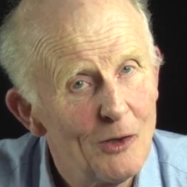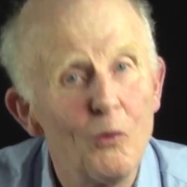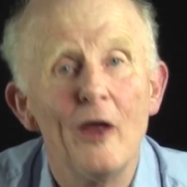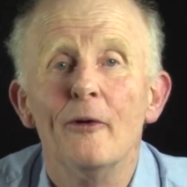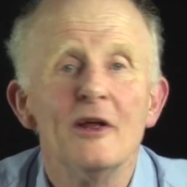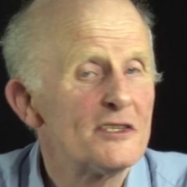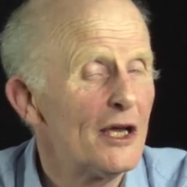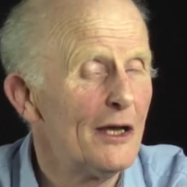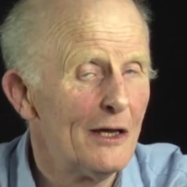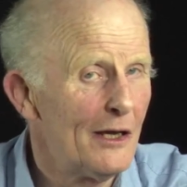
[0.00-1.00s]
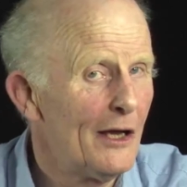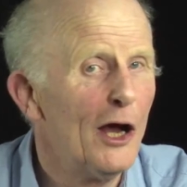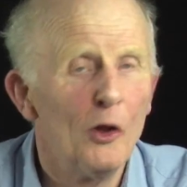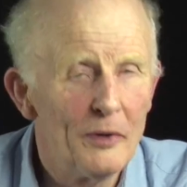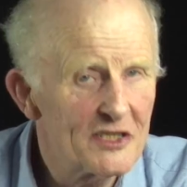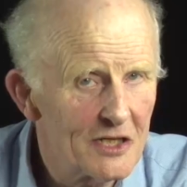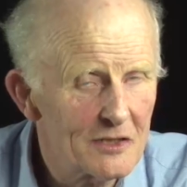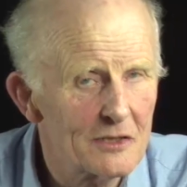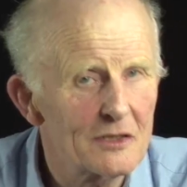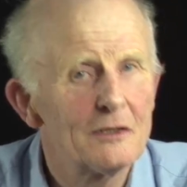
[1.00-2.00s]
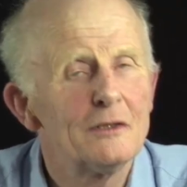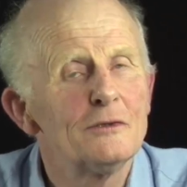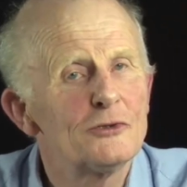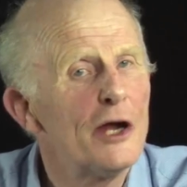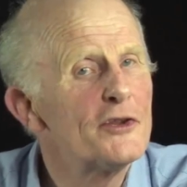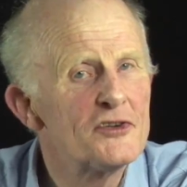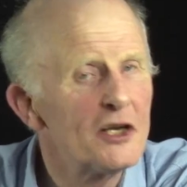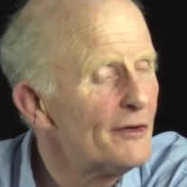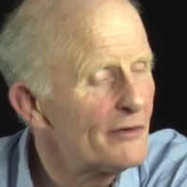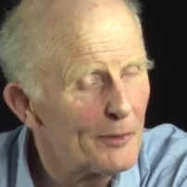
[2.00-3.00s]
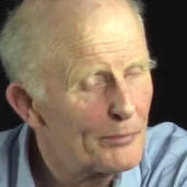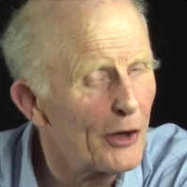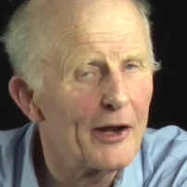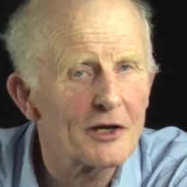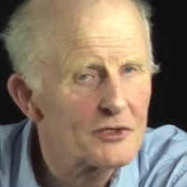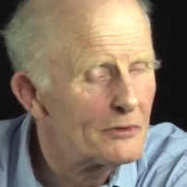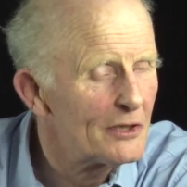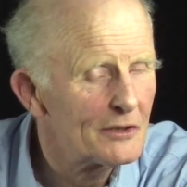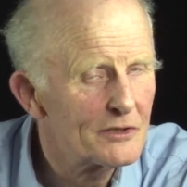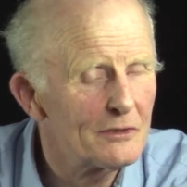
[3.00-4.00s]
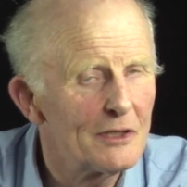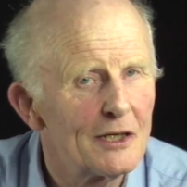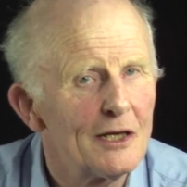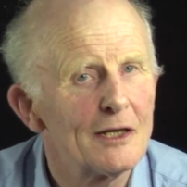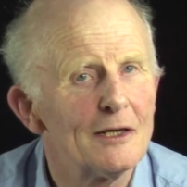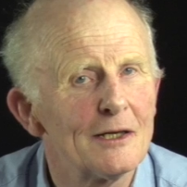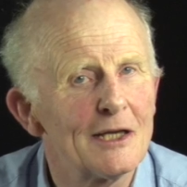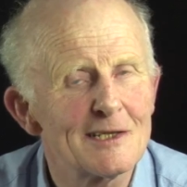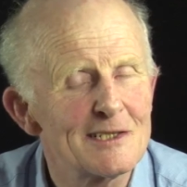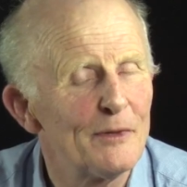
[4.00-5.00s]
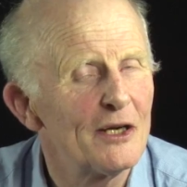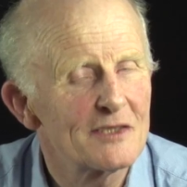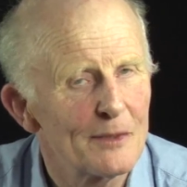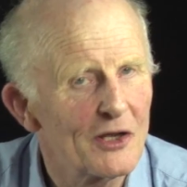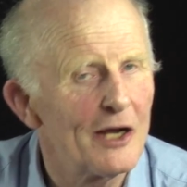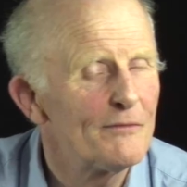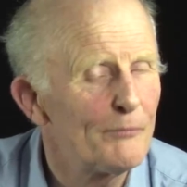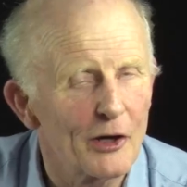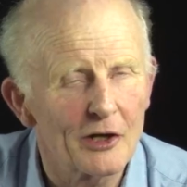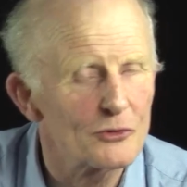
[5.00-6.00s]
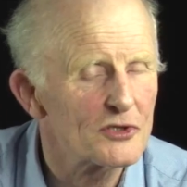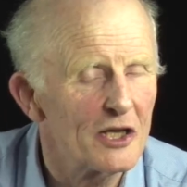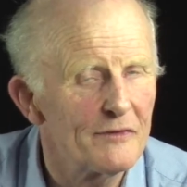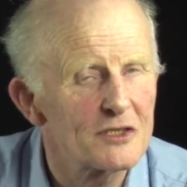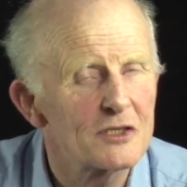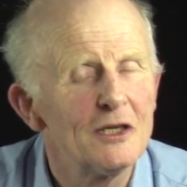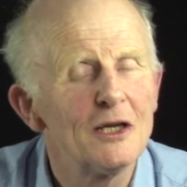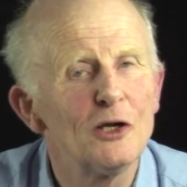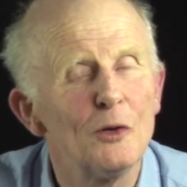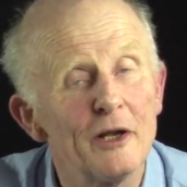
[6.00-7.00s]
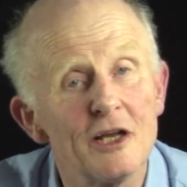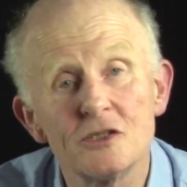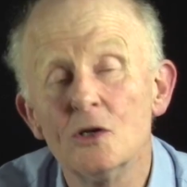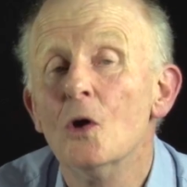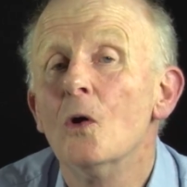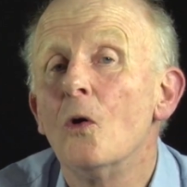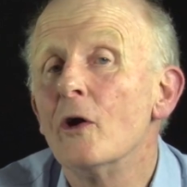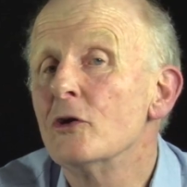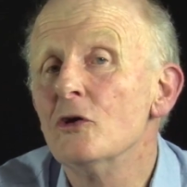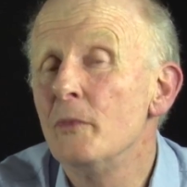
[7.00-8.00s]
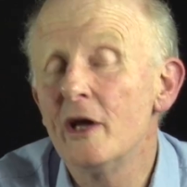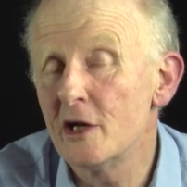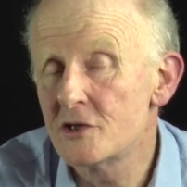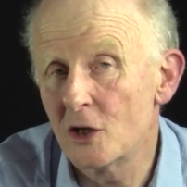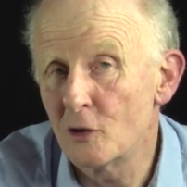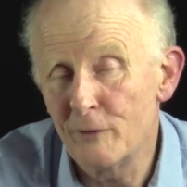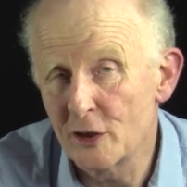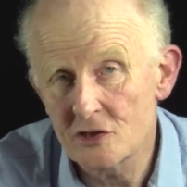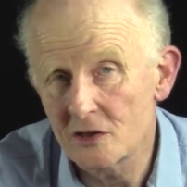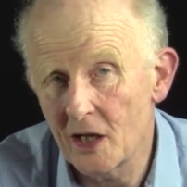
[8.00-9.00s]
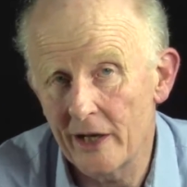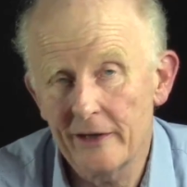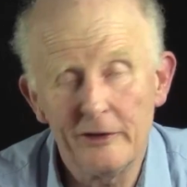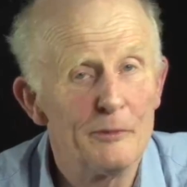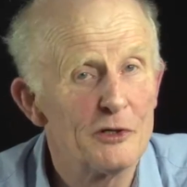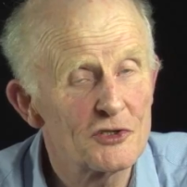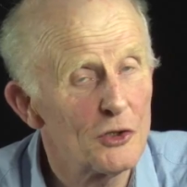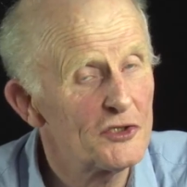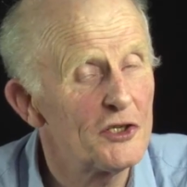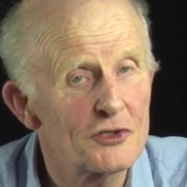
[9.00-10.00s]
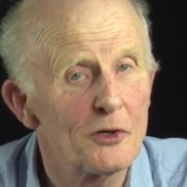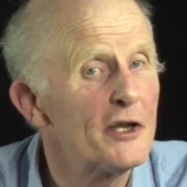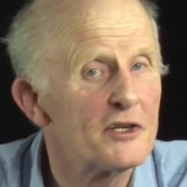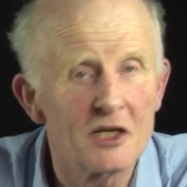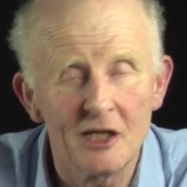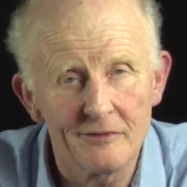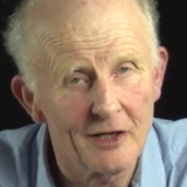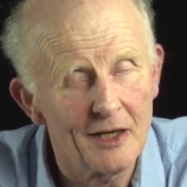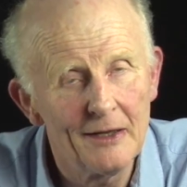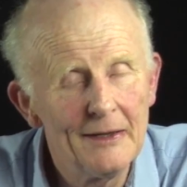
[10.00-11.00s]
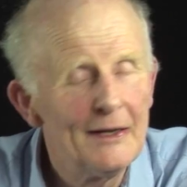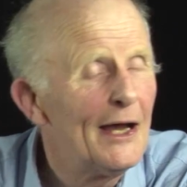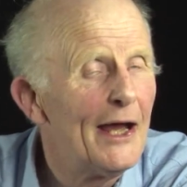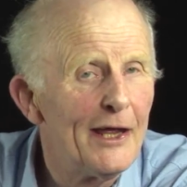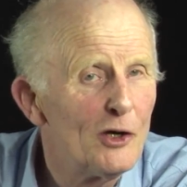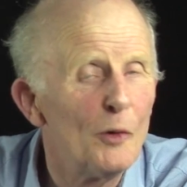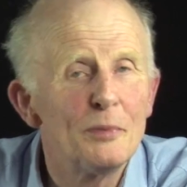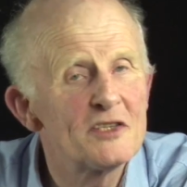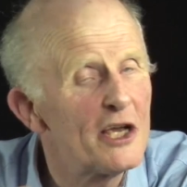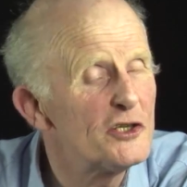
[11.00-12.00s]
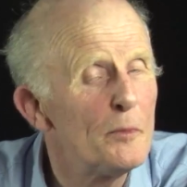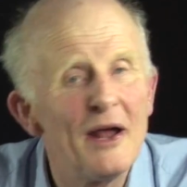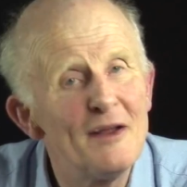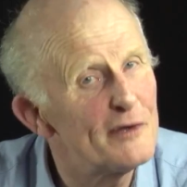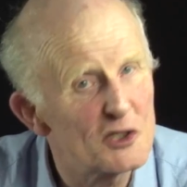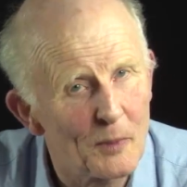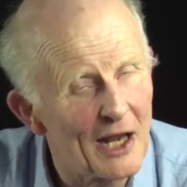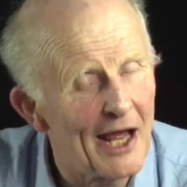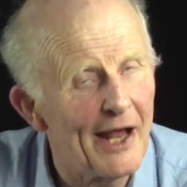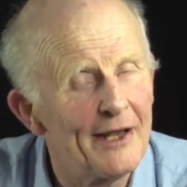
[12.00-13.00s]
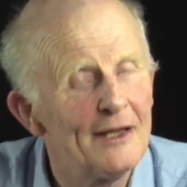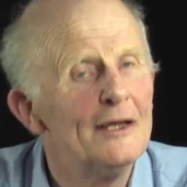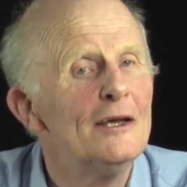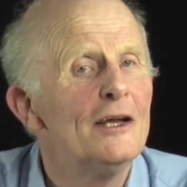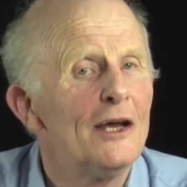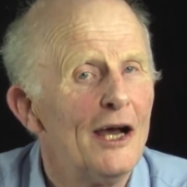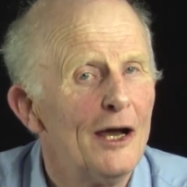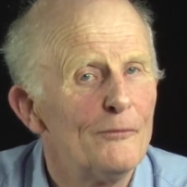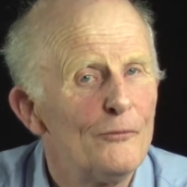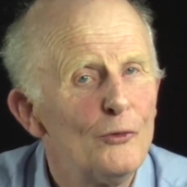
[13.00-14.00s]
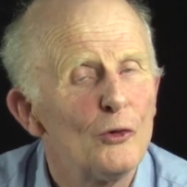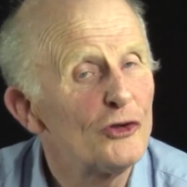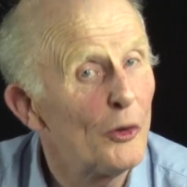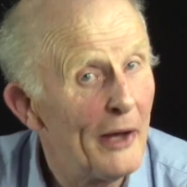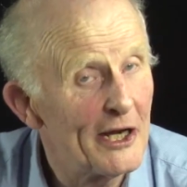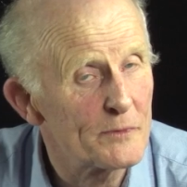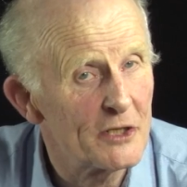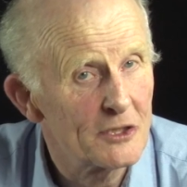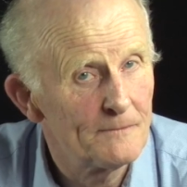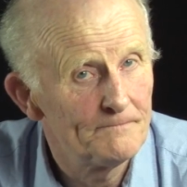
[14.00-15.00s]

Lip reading: whether it's a whole business trying to deliver a product to a customer, some kind of product or service combination, or it could be an internal function like human resources trying to deliver a compensation and benefits plan for top management.